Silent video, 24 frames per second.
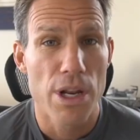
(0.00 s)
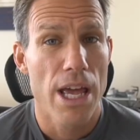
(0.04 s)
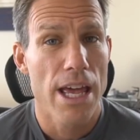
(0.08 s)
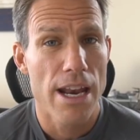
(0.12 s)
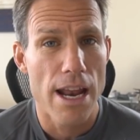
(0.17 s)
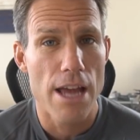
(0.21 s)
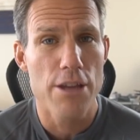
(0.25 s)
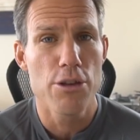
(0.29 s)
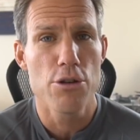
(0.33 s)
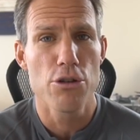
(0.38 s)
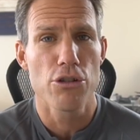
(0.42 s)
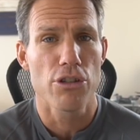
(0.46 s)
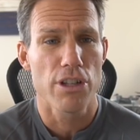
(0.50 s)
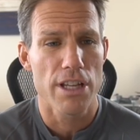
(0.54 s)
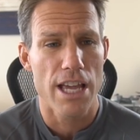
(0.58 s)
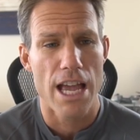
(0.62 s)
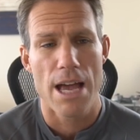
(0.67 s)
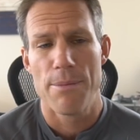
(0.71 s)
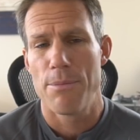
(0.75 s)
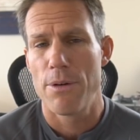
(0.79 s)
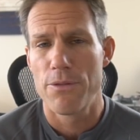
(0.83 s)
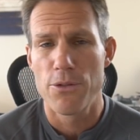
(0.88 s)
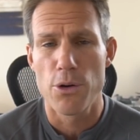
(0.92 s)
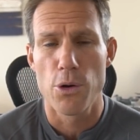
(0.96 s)
And I usually
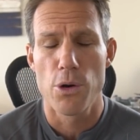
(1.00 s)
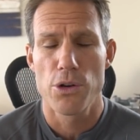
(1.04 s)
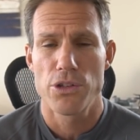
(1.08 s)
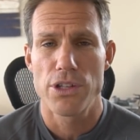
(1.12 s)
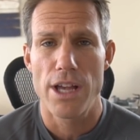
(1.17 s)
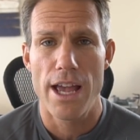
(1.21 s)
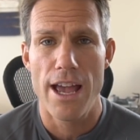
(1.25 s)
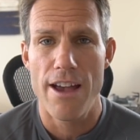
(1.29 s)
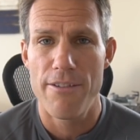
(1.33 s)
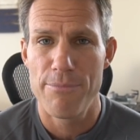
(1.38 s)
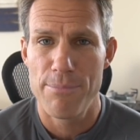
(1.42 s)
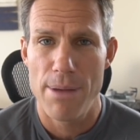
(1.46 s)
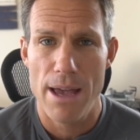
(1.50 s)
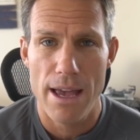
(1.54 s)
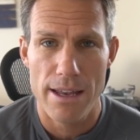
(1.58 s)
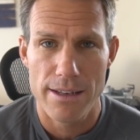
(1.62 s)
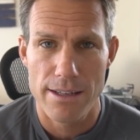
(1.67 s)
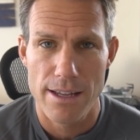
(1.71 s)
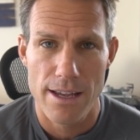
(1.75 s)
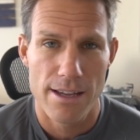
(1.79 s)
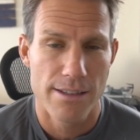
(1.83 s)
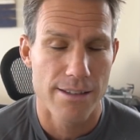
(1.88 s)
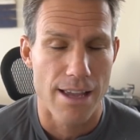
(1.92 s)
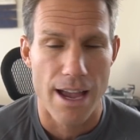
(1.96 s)
am. Of course I have bad
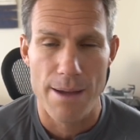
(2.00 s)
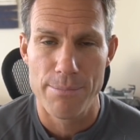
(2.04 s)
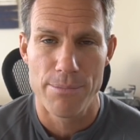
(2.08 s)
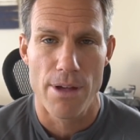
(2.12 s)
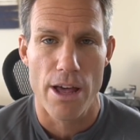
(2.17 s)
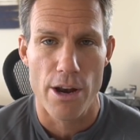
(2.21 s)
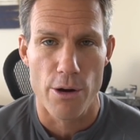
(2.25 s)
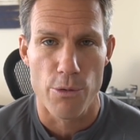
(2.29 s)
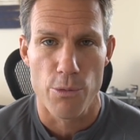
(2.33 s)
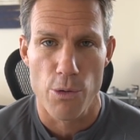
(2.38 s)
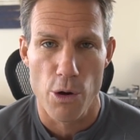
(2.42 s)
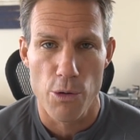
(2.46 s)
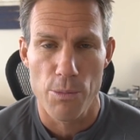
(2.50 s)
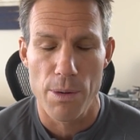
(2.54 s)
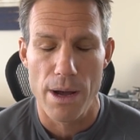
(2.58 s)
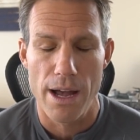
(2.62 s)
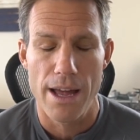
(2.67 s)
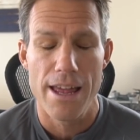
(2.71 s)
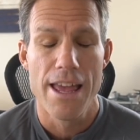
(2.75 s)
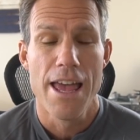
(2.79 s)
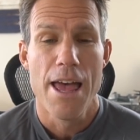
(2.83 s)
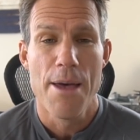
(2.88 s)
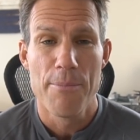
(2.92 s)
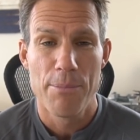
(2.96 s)
days, I'm not a
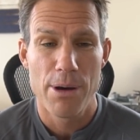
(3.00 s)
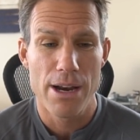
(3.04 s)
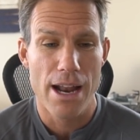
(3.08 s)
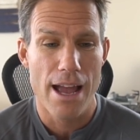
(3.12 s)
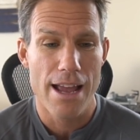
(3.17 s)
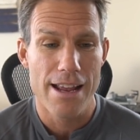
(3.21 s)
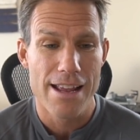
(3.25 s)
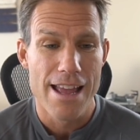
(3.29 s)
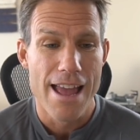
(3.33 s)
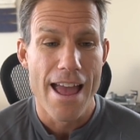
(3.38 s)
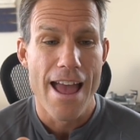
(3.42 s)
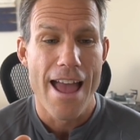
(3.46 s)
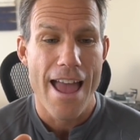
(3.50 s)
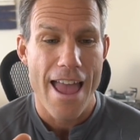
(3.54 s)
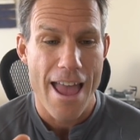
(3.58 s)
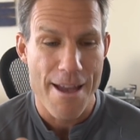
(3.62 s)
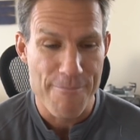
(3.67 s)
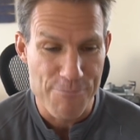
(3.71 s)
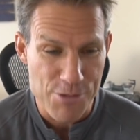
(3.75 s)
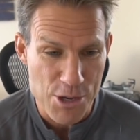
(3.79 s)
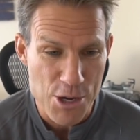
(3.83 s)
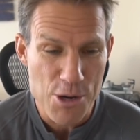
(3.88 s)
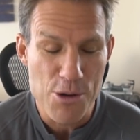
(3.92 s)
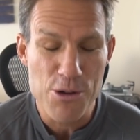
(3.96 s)
robot. But I
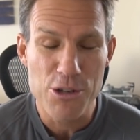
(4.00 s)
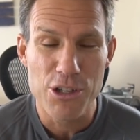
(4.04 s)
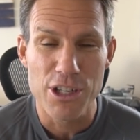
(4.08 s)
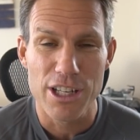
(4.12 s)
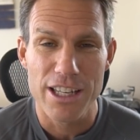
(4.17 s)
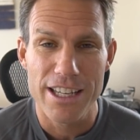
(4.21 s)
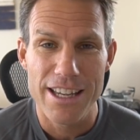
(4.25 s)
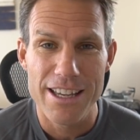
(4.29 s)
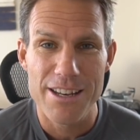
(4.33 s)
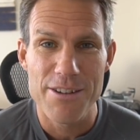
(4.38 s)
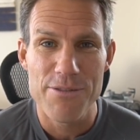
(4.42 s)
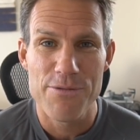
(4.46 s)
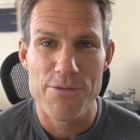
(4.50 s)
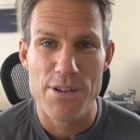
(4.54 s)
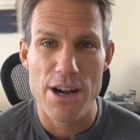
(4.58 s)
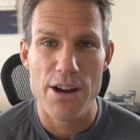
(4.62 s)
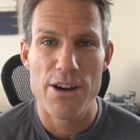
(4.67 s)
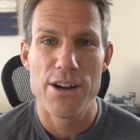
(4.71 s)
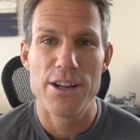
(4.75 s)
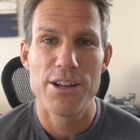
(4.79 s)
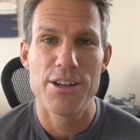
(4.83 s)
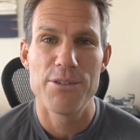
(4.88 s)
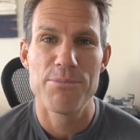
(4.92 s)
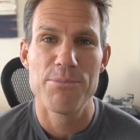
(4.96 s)
am usually in a
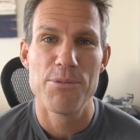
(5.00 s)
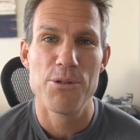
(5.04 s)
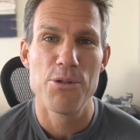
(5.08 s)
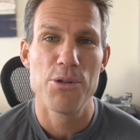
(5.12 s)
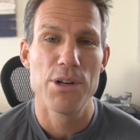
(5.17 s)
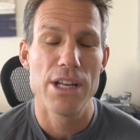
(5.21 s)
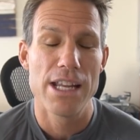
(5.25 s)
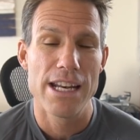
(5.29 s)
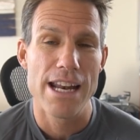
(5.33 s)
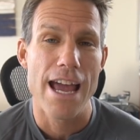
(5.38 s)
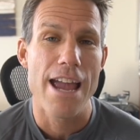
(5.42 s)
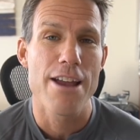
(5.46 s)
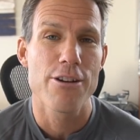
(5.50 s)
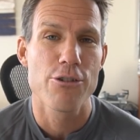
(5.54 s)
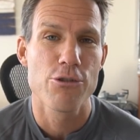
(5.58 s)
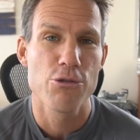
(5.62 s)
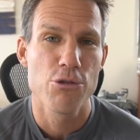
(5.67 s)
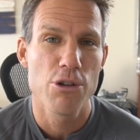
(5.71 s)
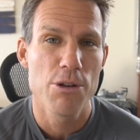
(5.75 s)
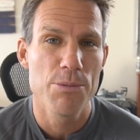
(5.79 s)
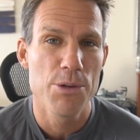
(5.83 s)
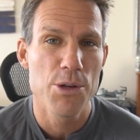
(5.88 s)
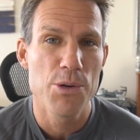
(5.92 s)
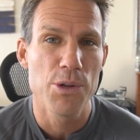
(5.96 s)
very good mood, and I
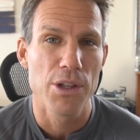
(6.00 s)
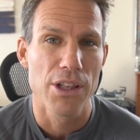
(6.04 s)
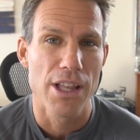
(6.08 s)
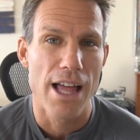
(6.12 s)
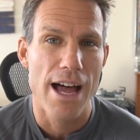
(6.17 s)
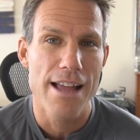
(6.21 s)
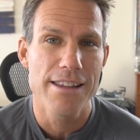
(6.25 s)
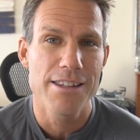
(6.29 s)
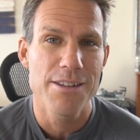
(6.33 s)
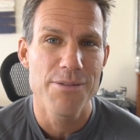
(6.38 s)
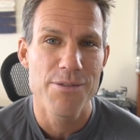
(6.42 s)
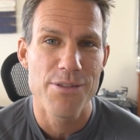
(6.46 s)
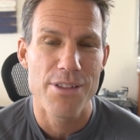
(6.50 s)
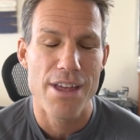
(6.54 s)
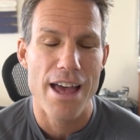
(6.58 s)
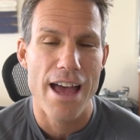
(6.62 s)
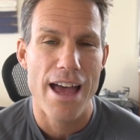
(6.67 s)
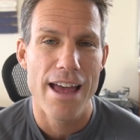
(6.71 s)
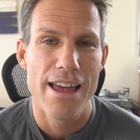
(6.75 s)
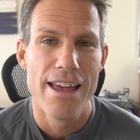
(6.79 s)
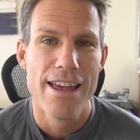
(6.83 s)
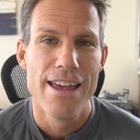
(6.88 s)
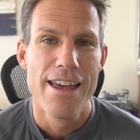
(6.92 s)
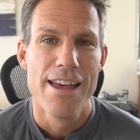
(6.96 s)
attribute lots of
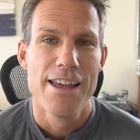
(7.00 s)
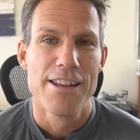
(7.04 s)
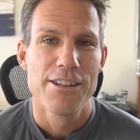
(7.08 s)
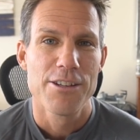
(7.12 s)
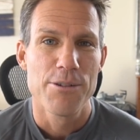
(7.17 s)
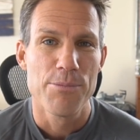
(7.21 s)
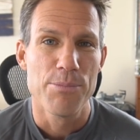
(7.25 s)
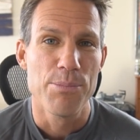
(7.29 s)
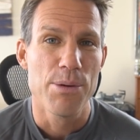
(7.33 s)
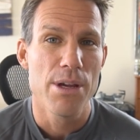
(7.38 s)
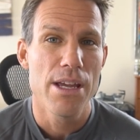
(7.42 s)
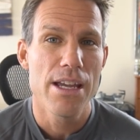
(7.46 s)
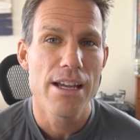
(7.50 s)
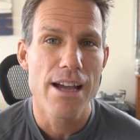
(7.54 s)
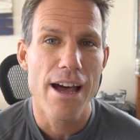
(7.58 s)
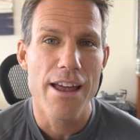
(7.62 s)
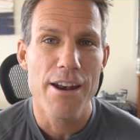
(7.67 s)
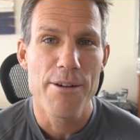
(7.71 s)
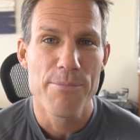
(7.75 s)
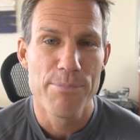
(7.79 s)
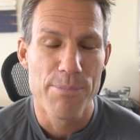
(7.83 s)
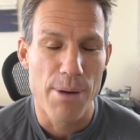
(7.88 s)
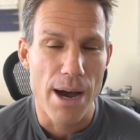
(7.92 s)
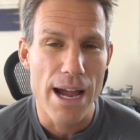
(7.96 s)
that to being on
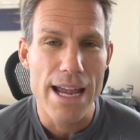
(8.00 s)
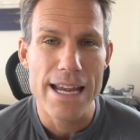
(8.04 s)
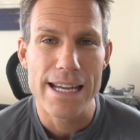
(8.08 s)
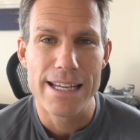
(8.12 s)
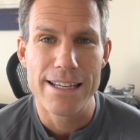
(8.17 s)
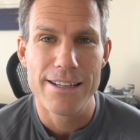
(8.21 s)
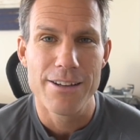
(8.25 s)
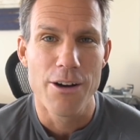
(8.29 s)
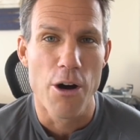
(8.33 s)
a bike